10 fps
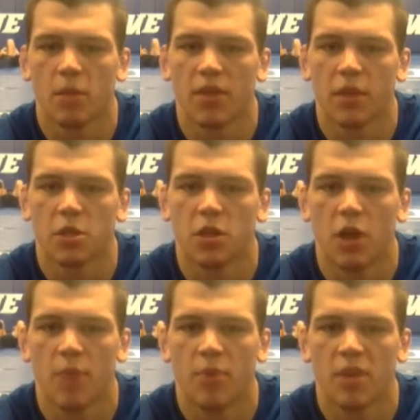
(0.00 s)
things. You know,
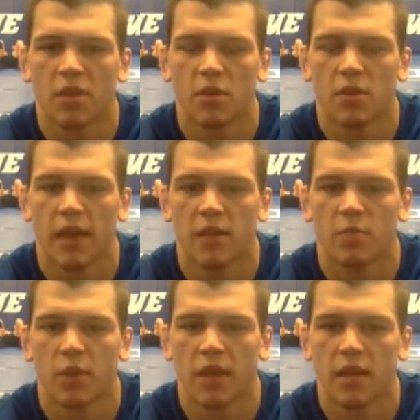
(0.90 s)
I picked those guys'
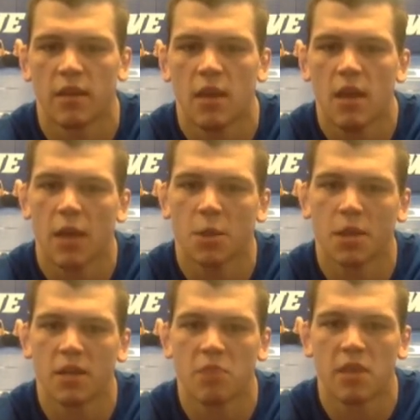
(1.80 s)
brains. I tried
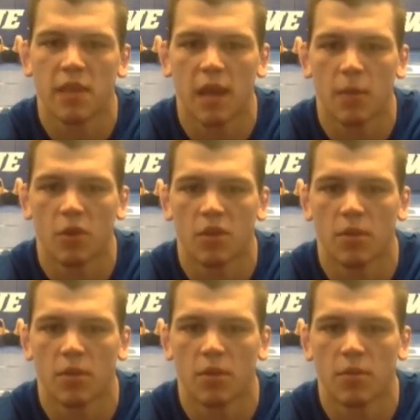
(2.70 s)
to spend time with them
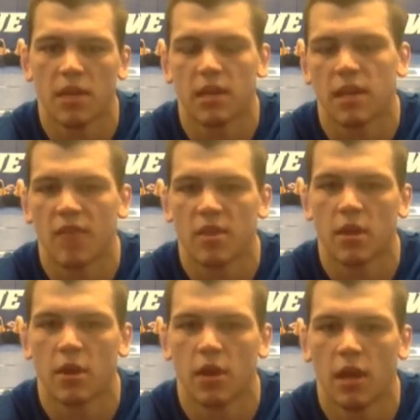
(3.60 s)
eating in the
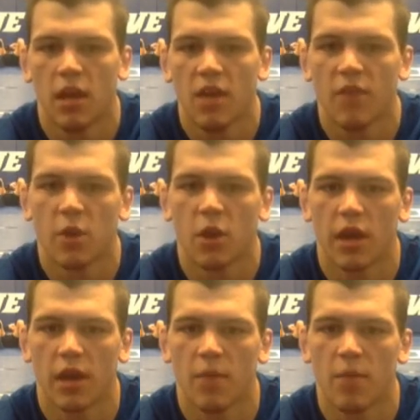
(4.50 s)
cafeteria,
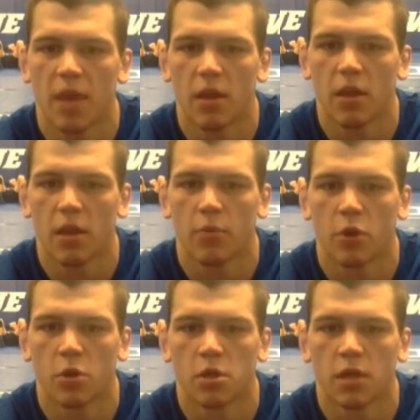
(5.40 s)
figure out how they mentally
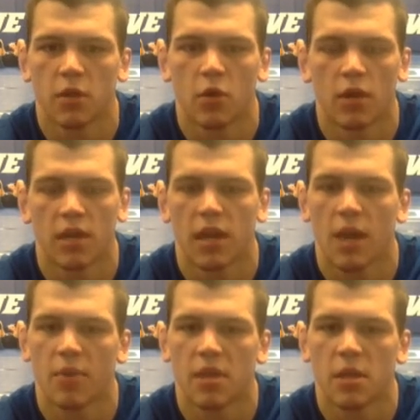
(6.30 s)
approach, like, going into
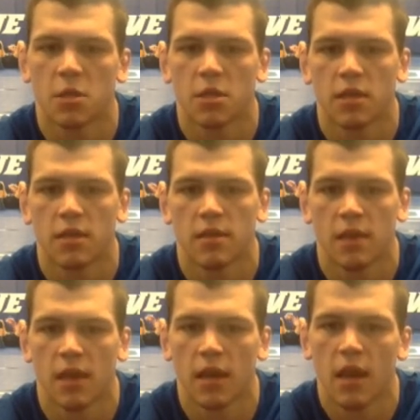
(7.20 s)
competitions
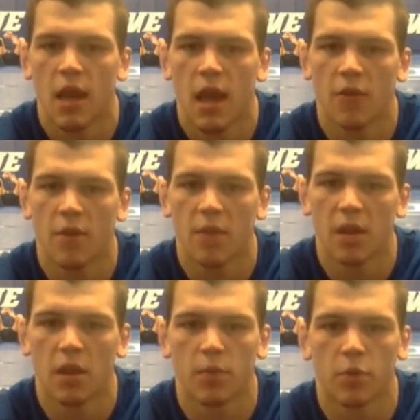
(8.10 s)
and how they
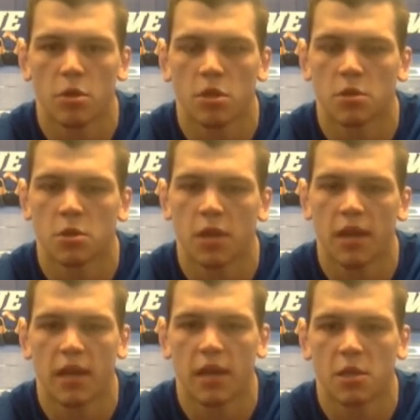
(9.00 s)
mentally approach their
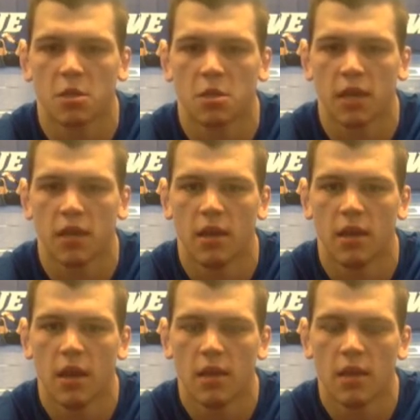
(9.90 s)
training. And I just tried to
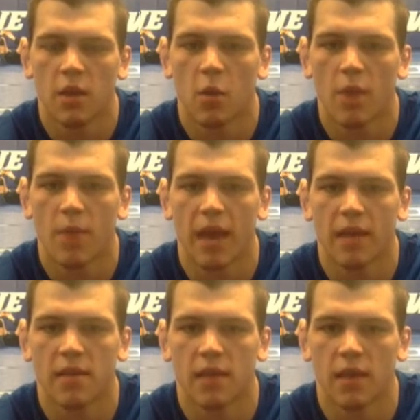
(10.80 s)
take away
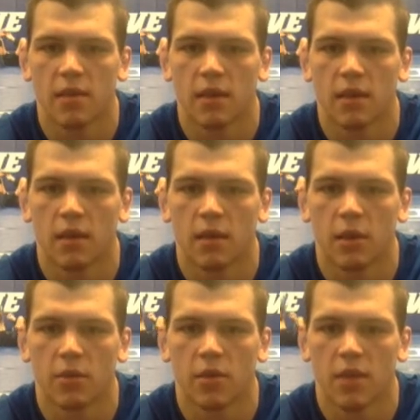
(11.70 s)
mindsets and little
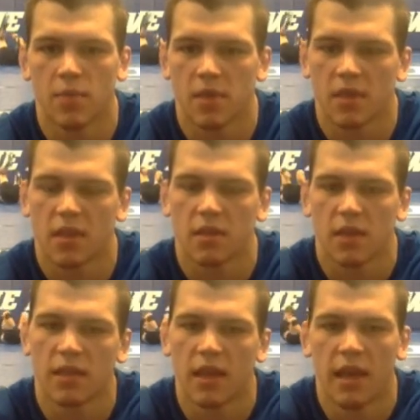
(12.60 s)
tips and things
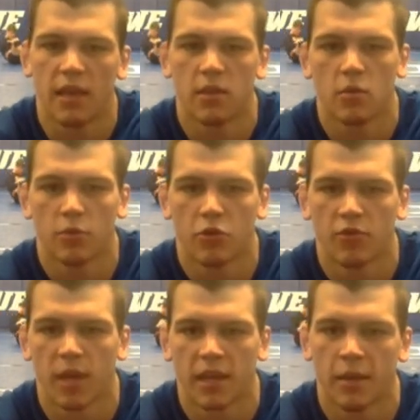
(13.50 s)
like that to improve
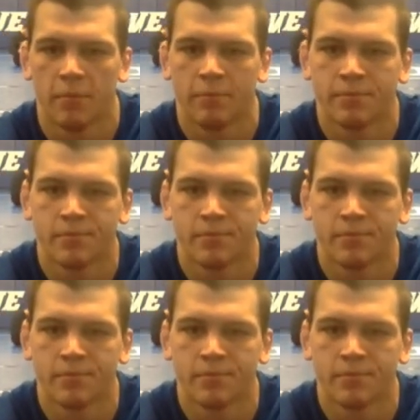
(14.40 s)
my game.